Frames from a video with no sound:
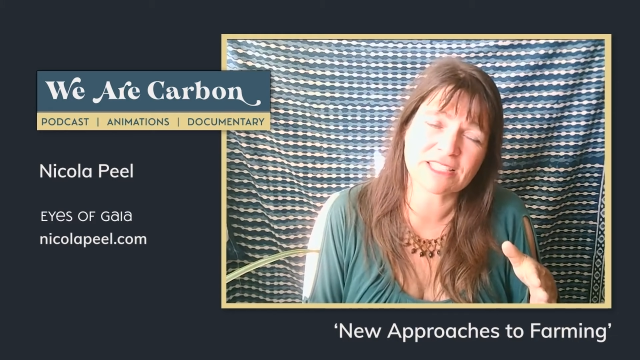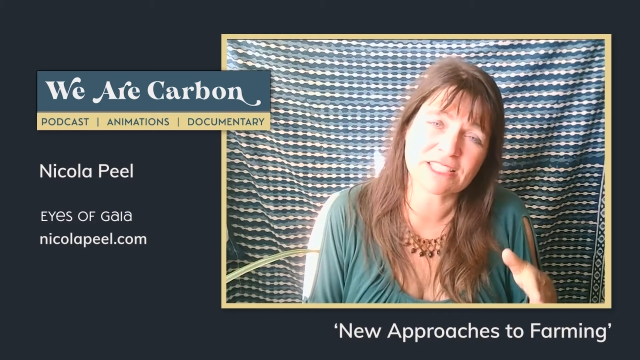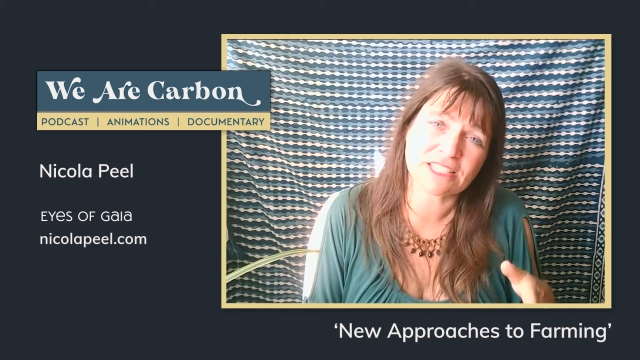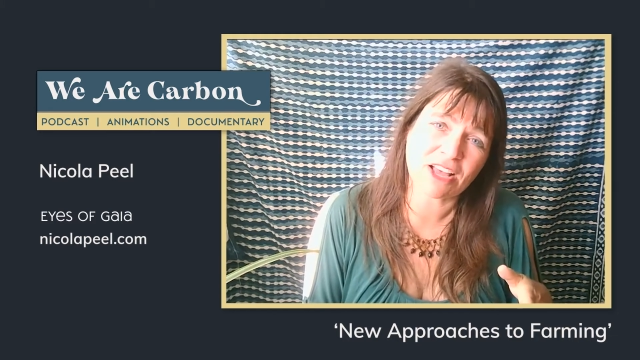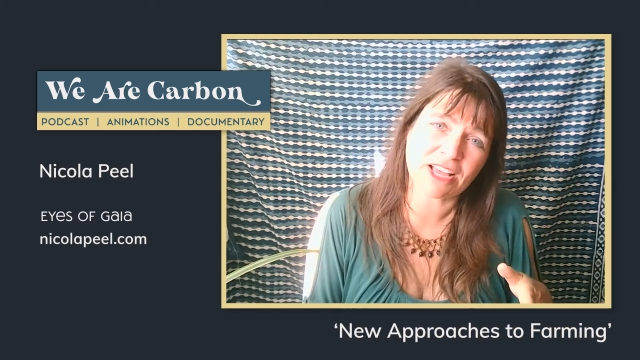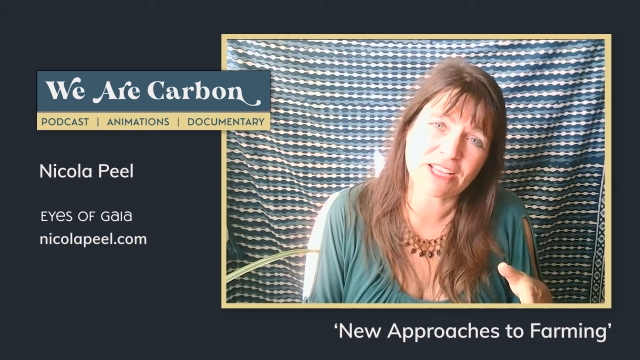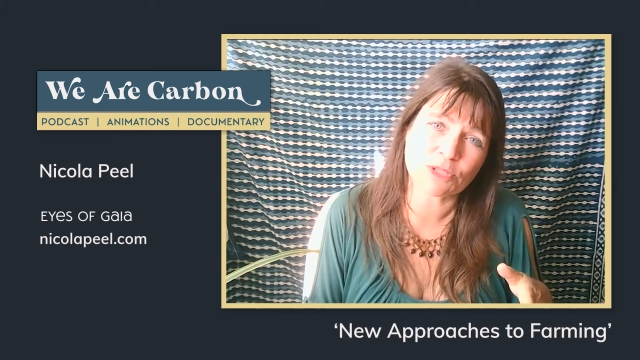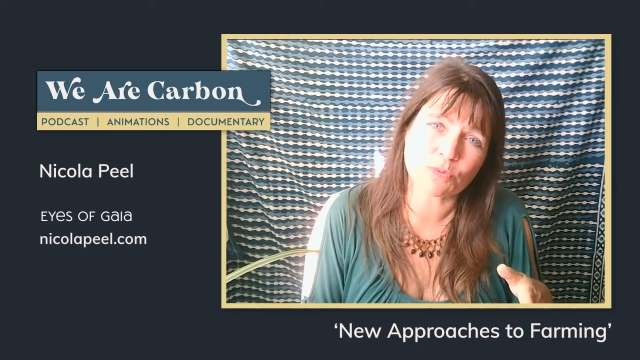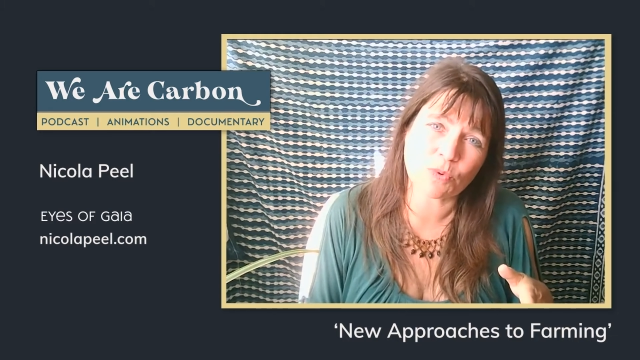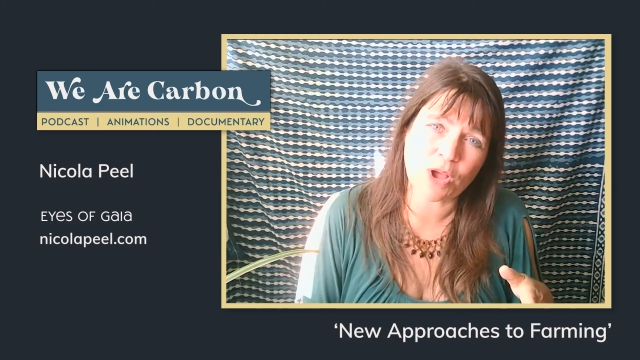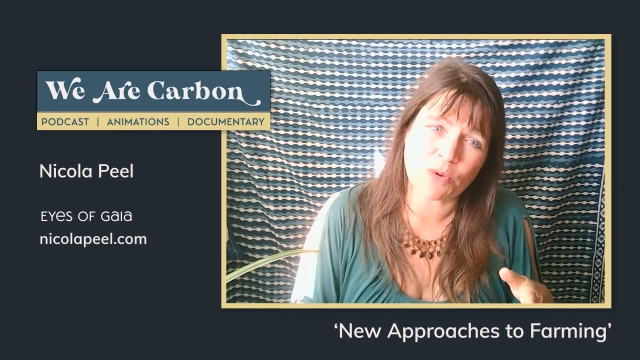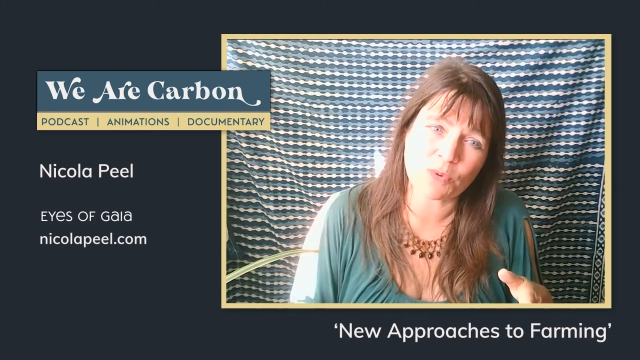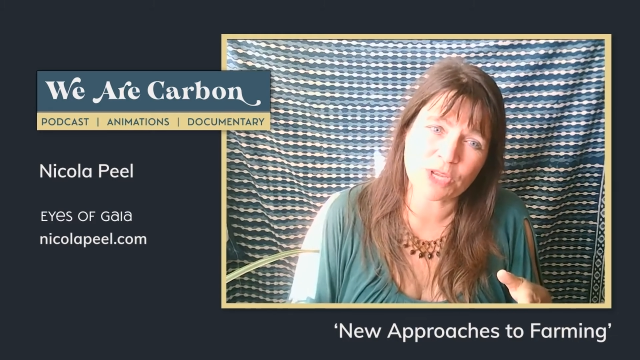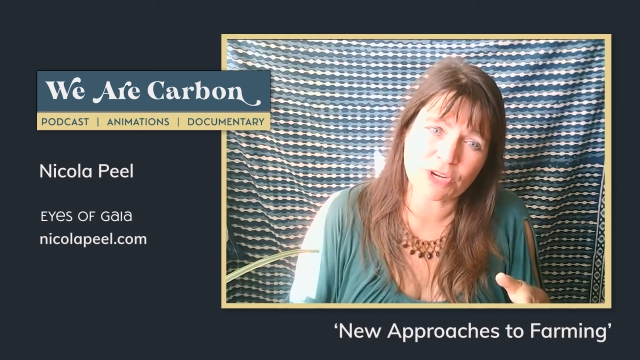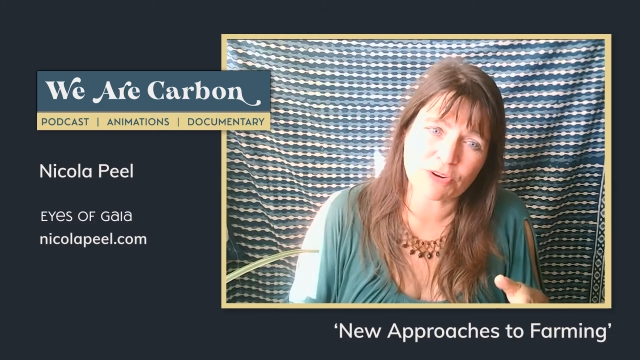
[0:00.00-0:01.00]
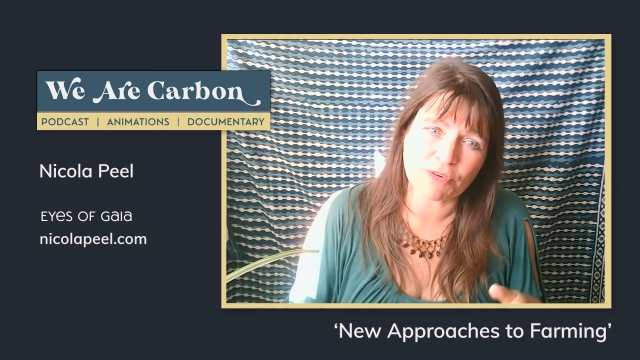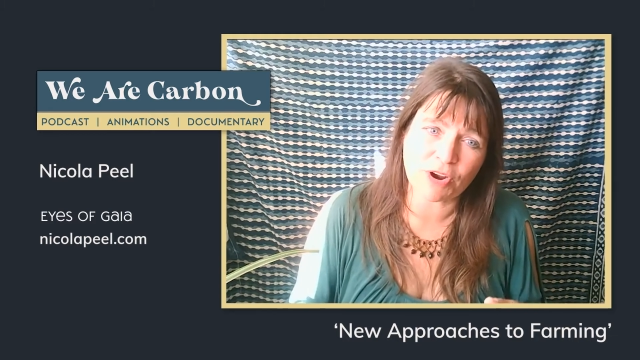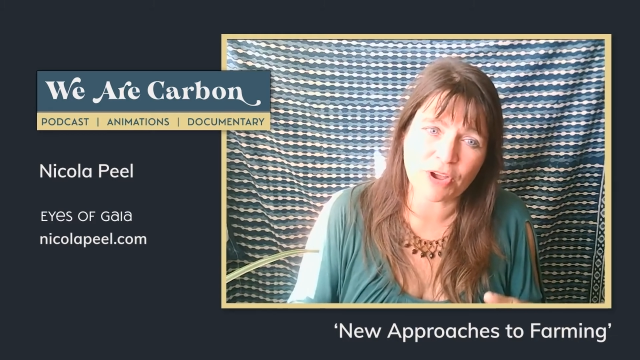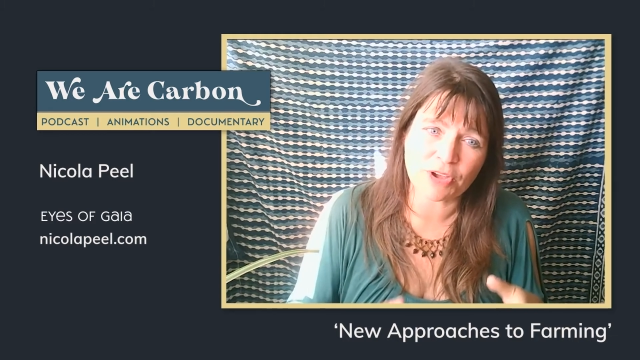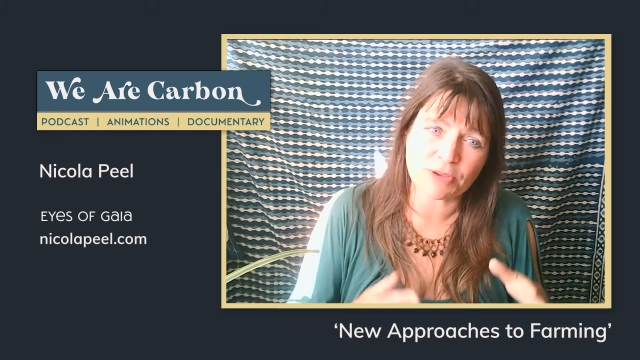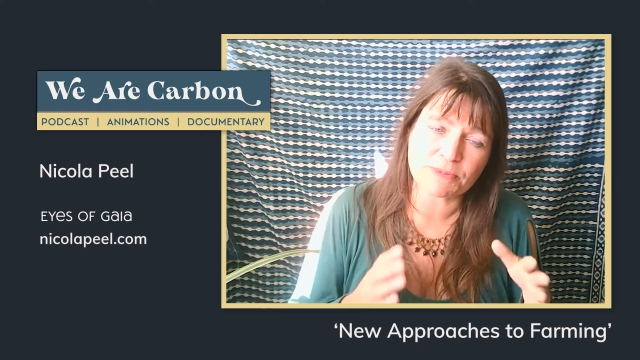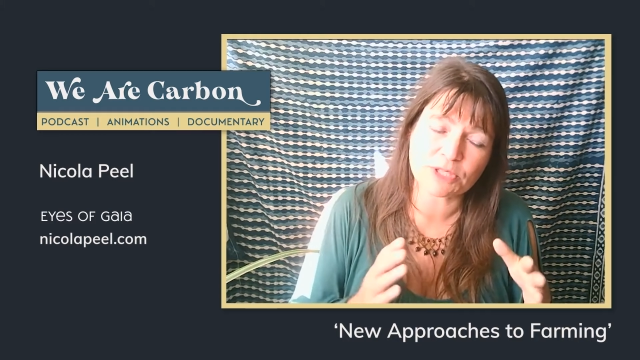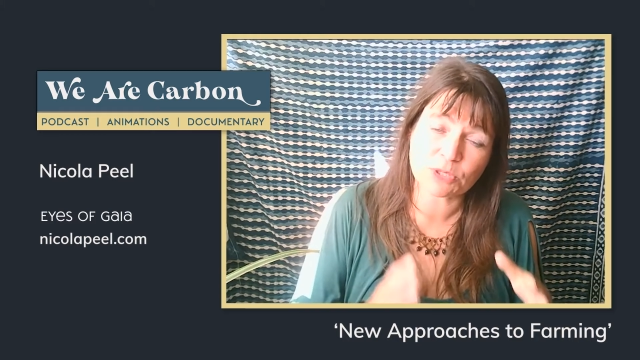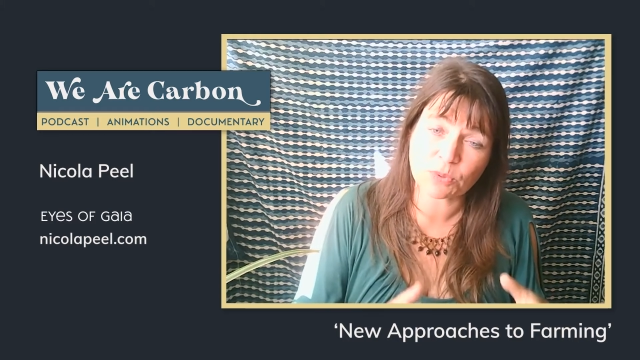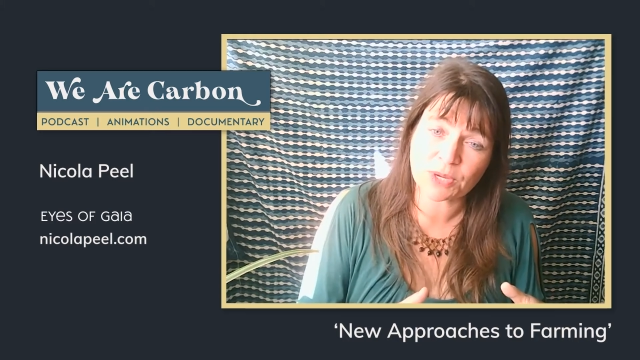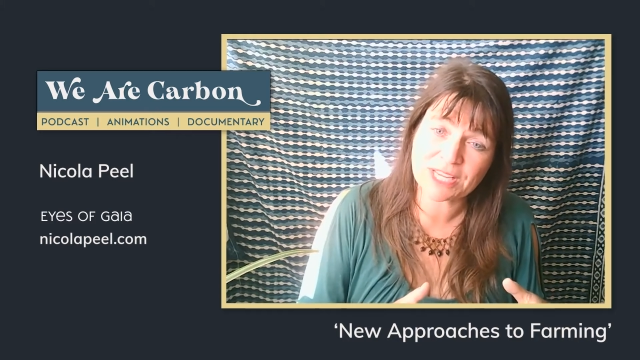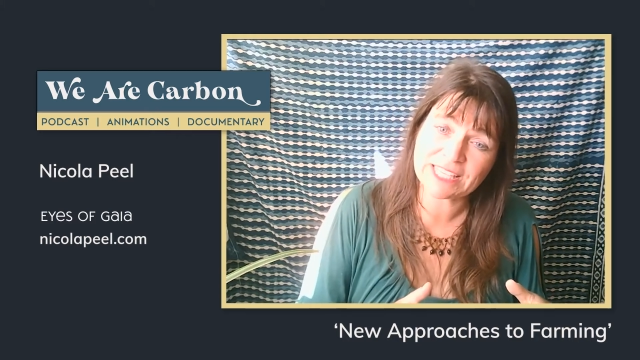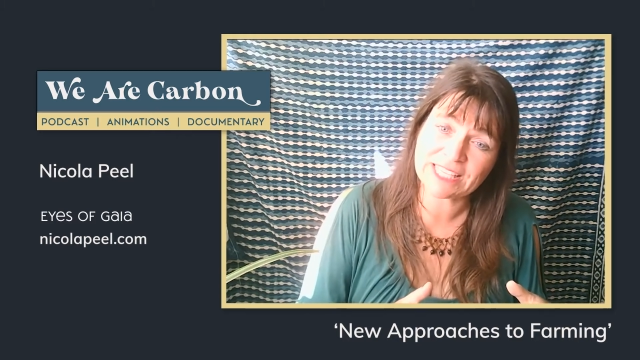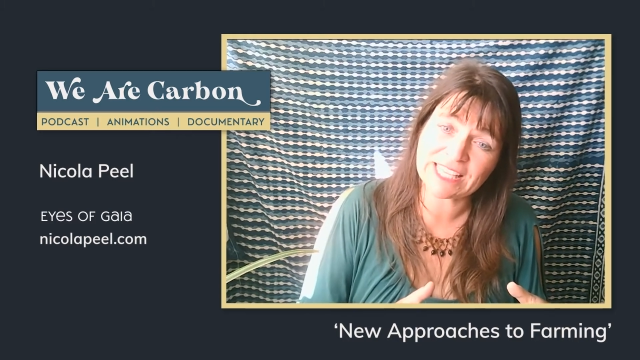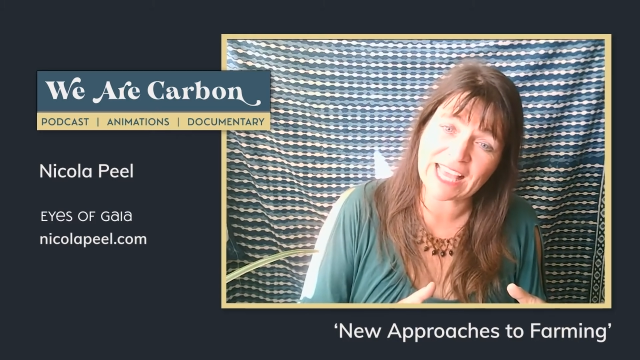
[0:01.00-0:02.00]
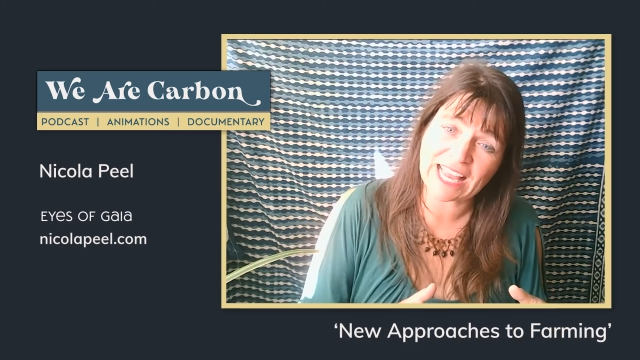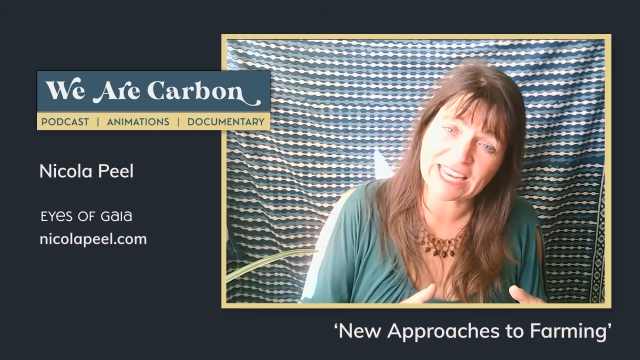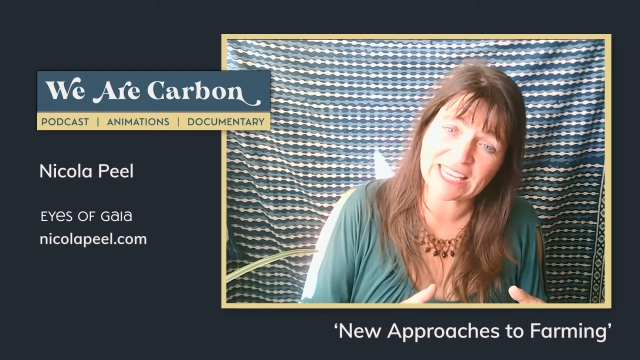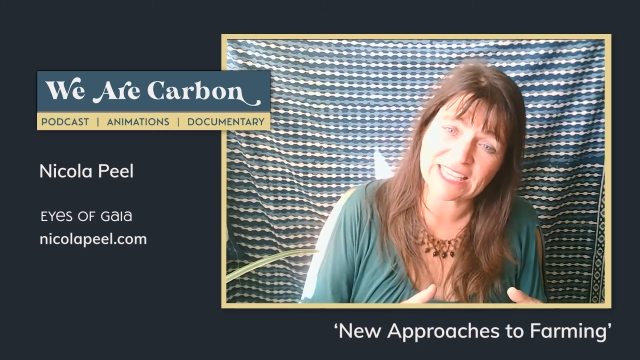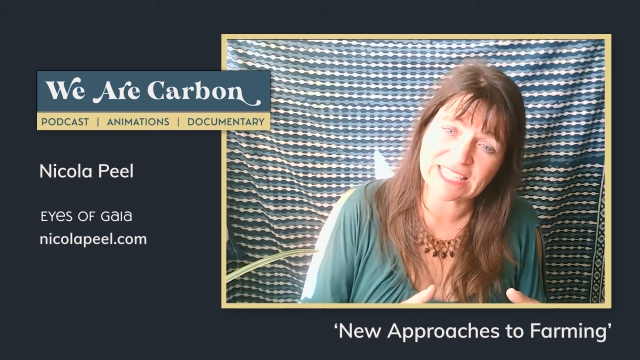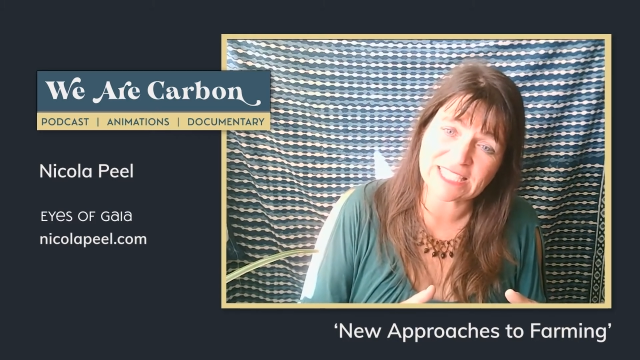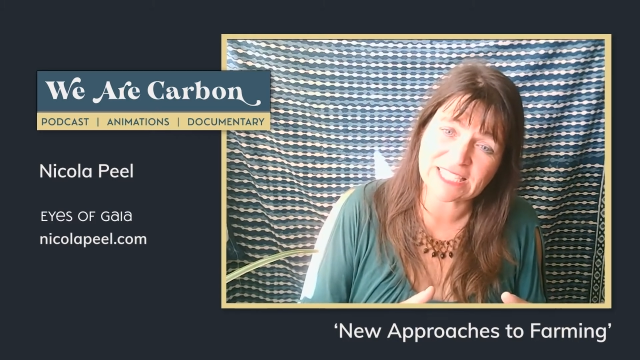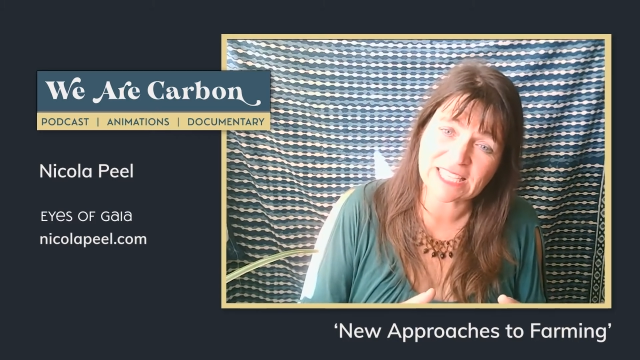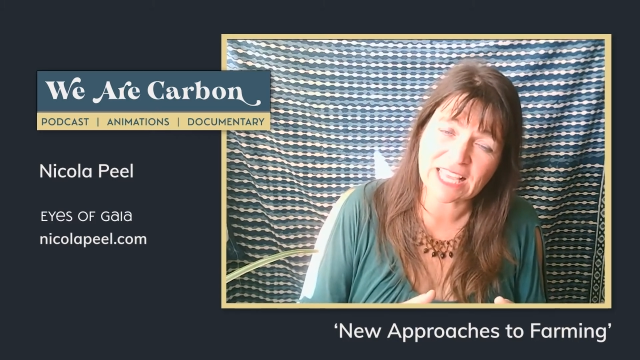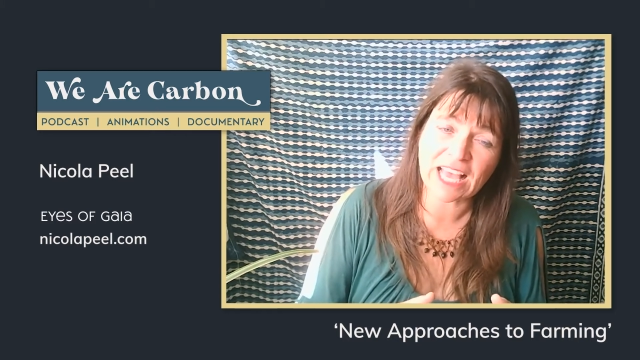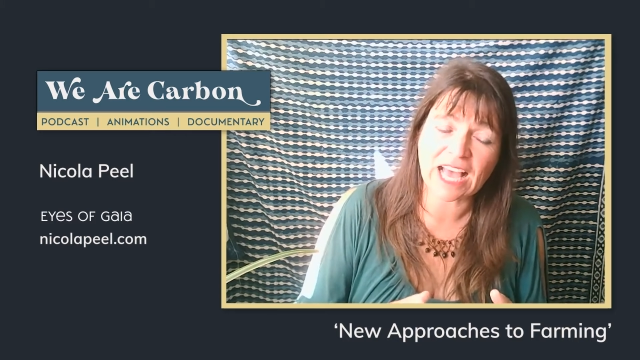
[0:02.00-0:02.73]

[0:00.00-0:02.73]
the sites where we grow between the alleys